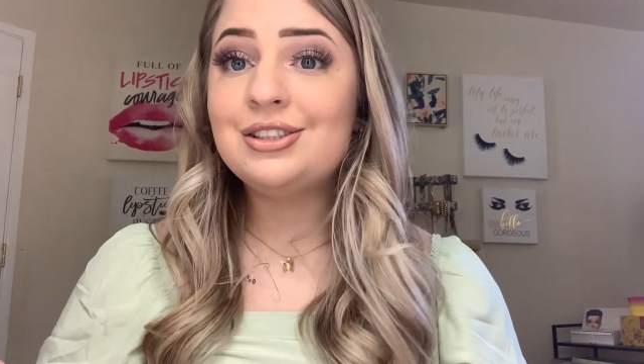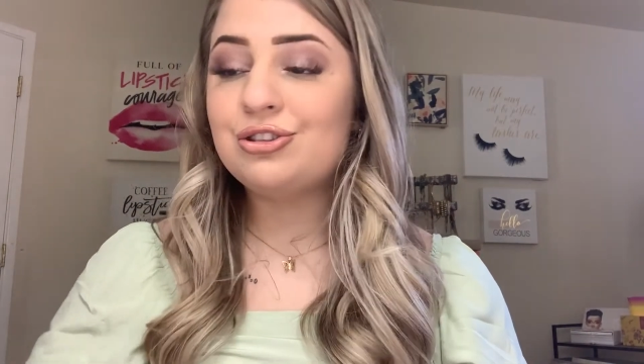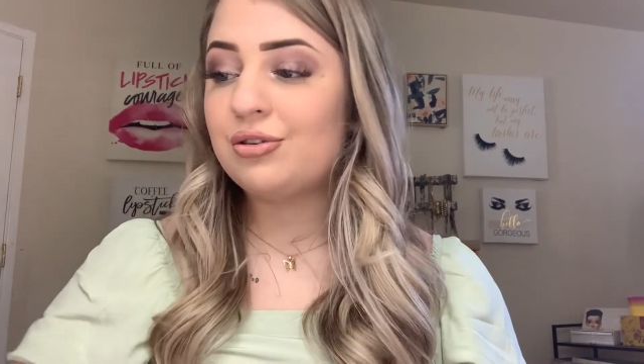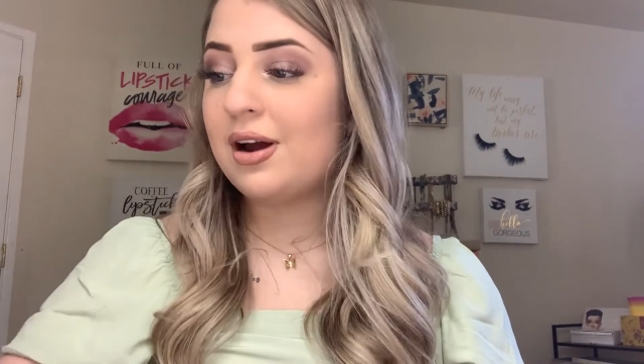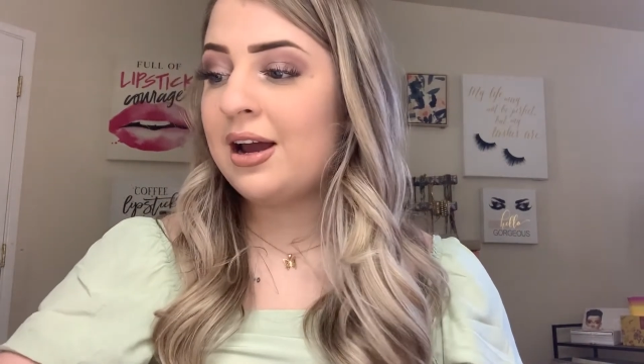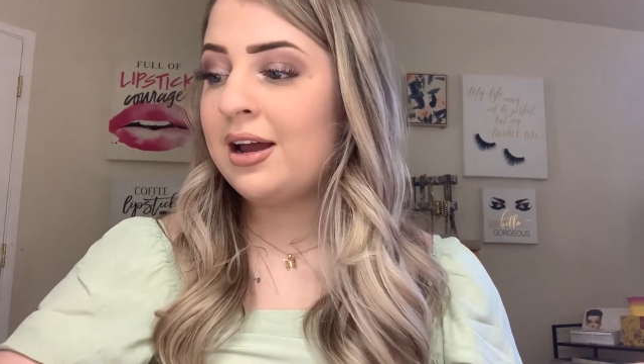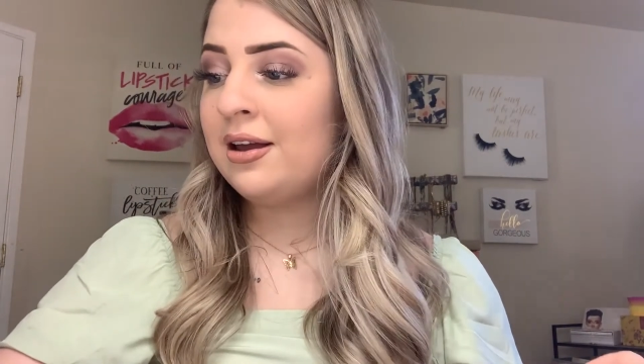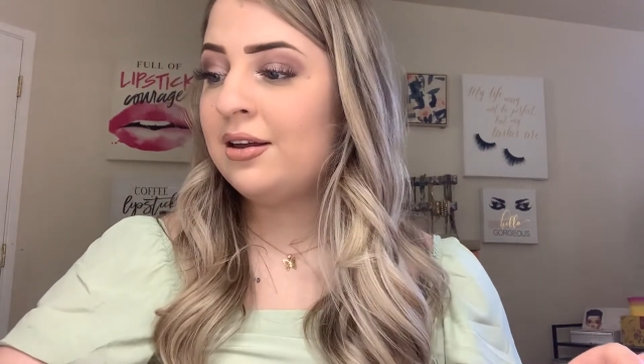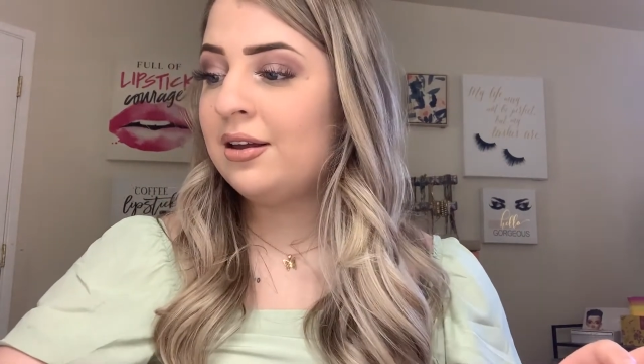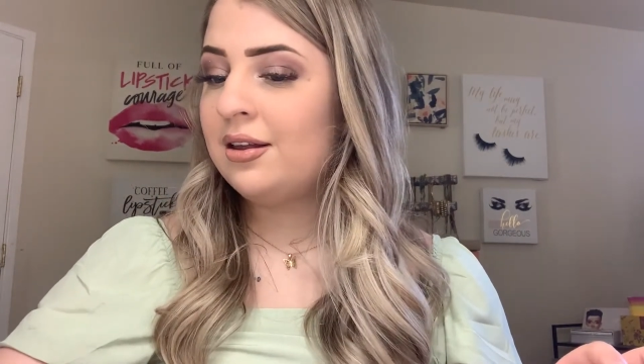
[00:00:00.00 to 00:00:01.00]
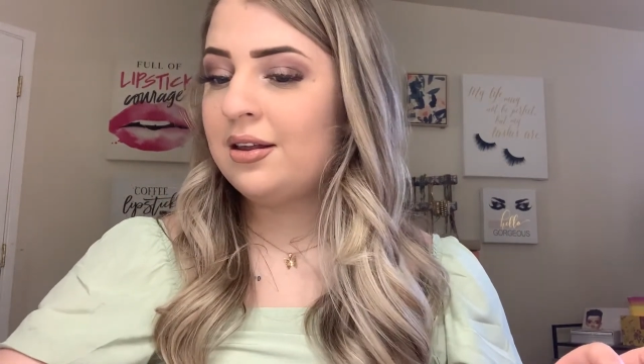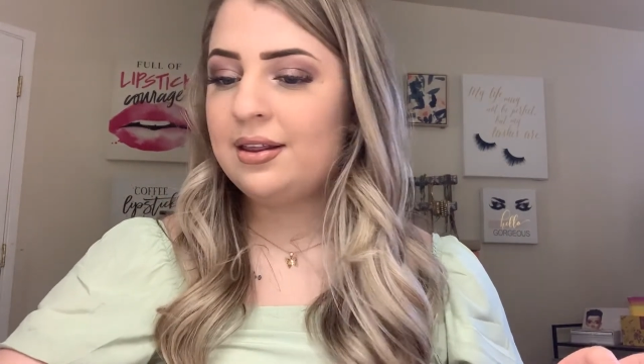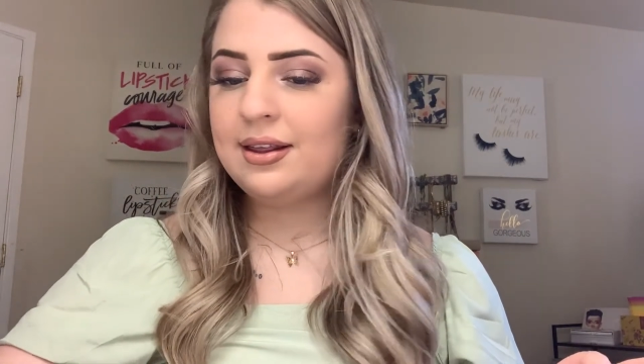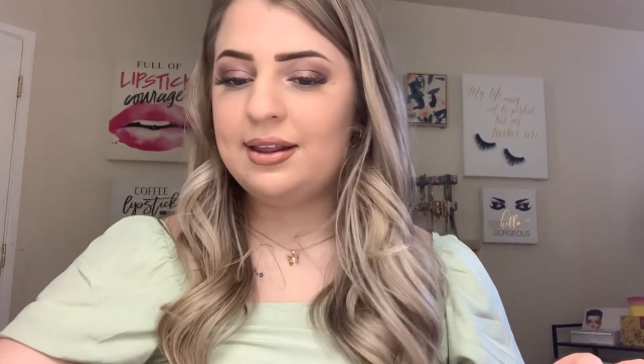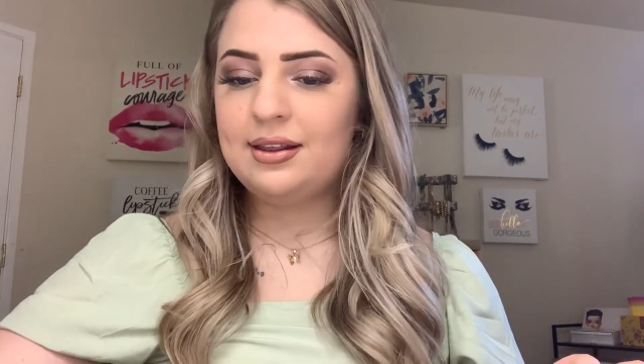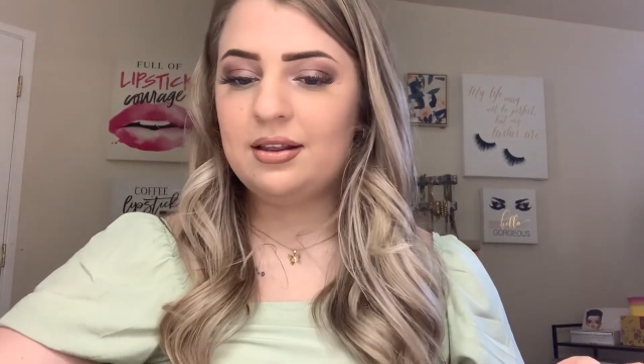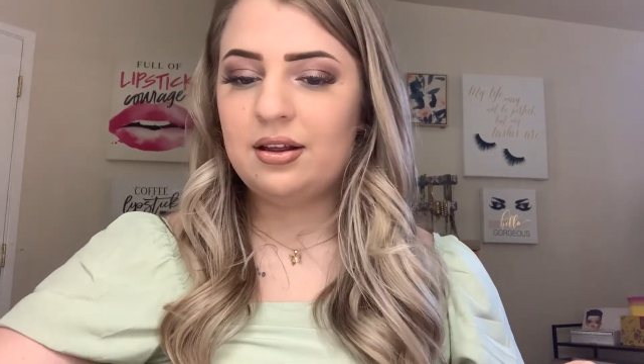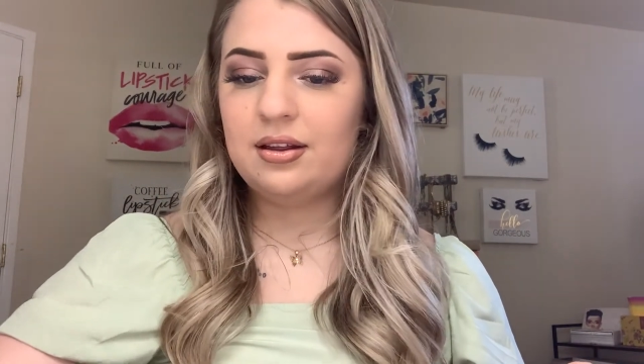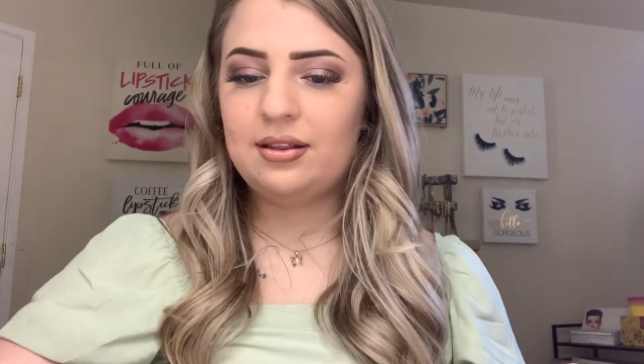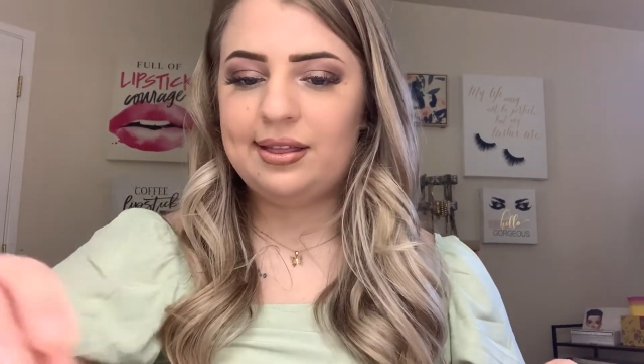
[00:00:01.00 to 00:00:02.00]
try
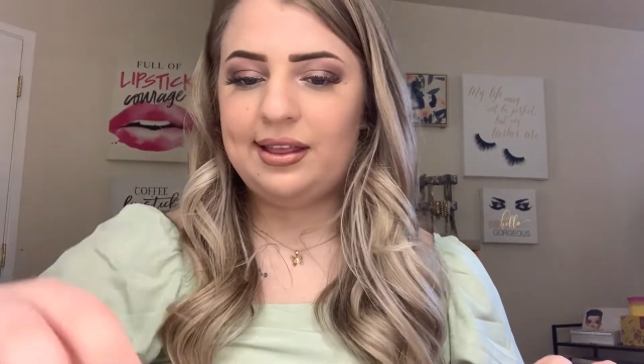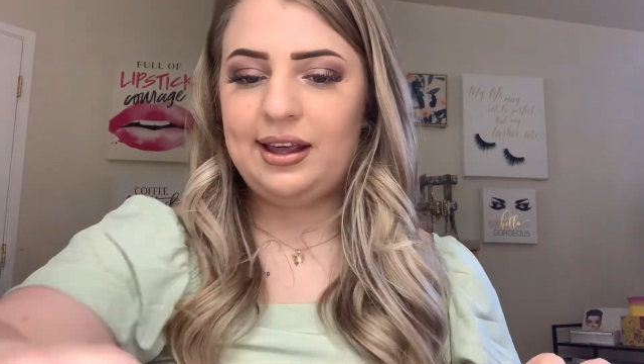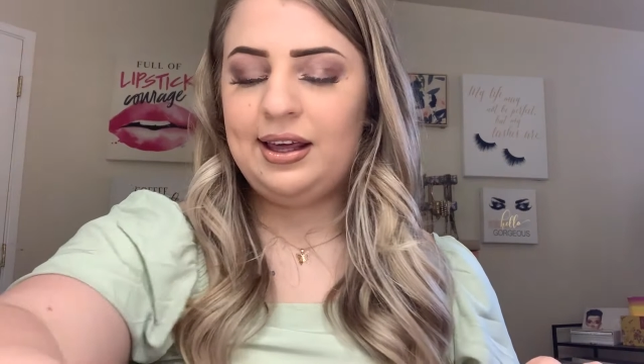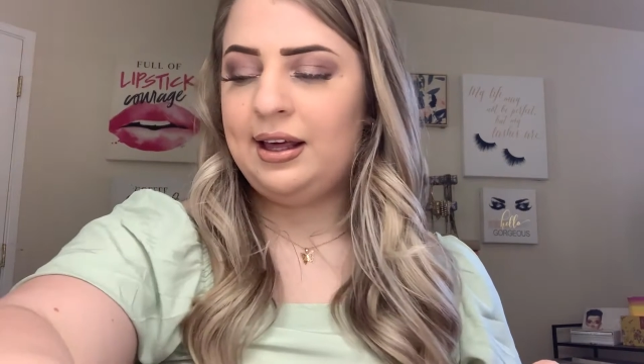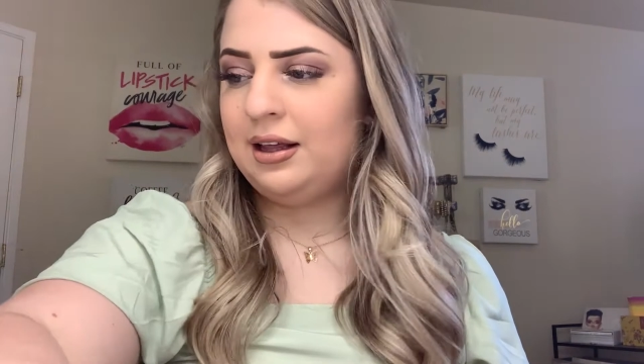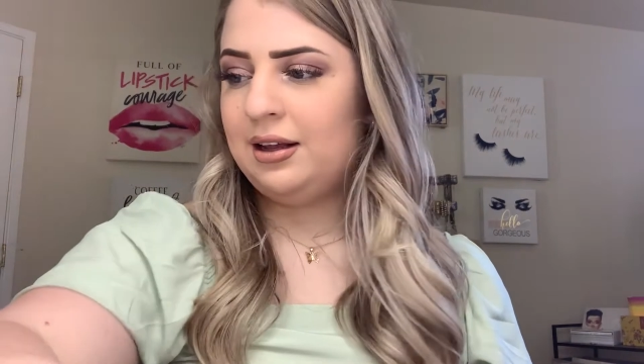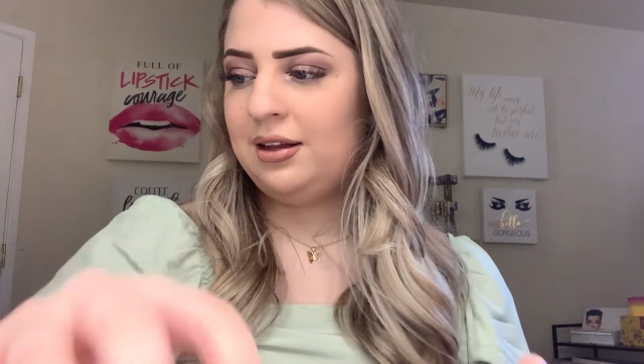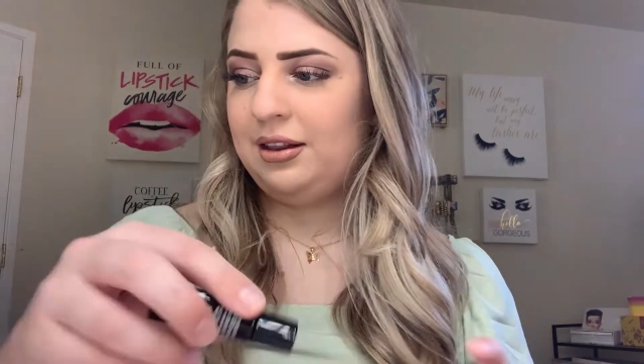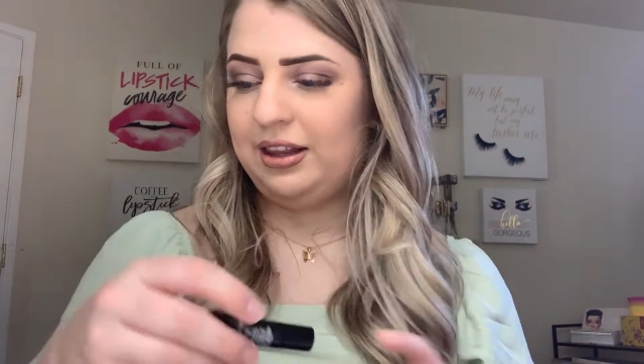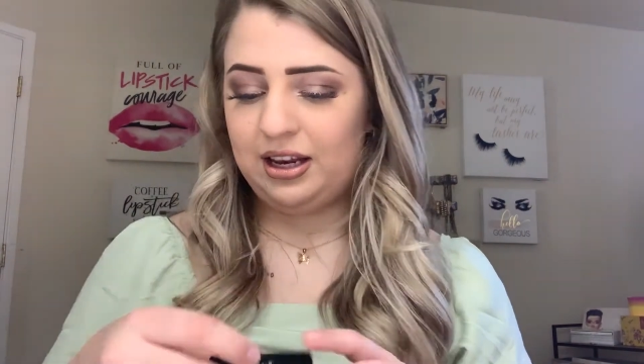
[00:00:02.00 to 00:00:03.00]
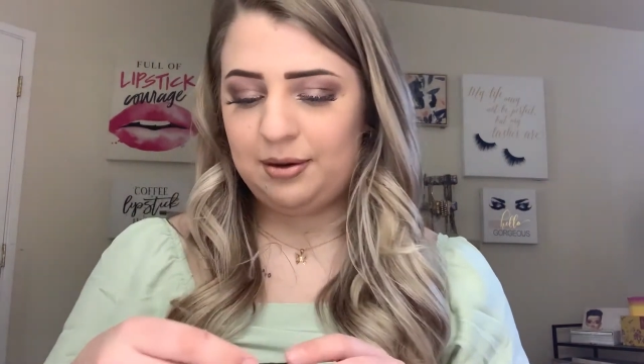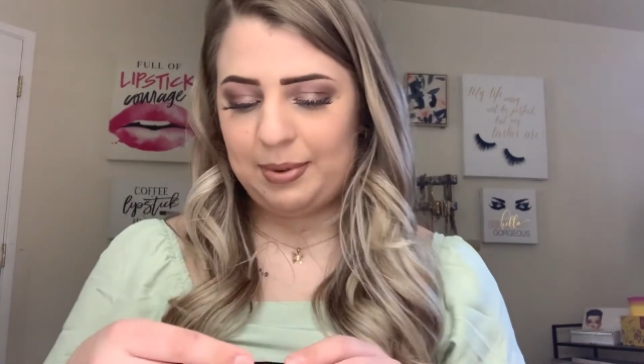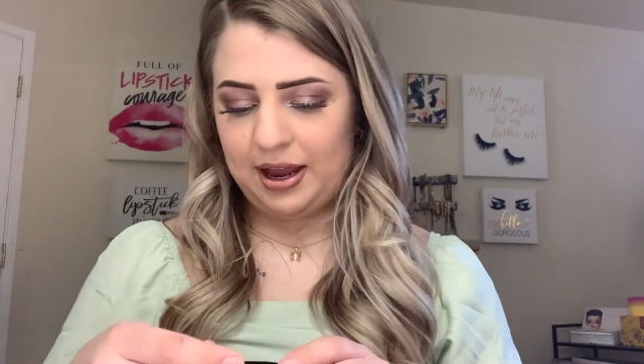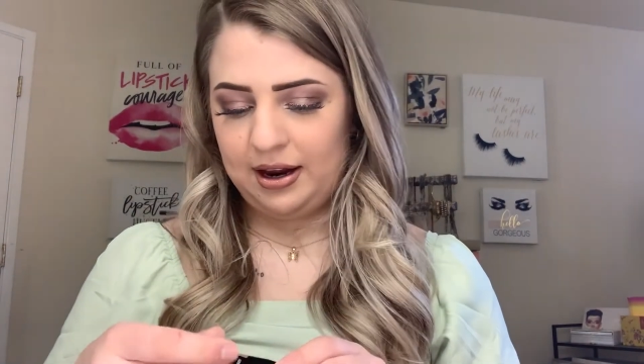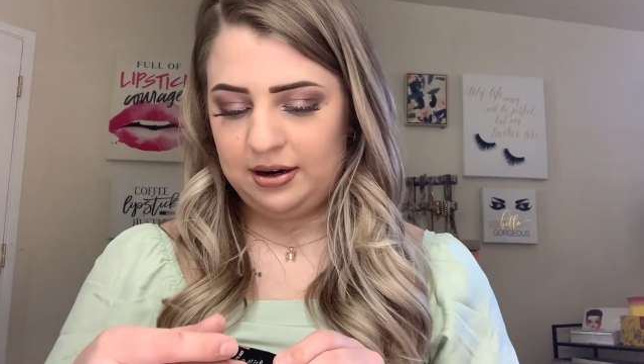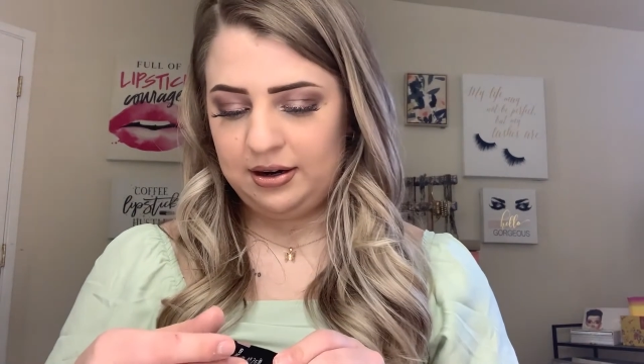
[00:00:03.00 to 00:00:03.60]
the lid paint.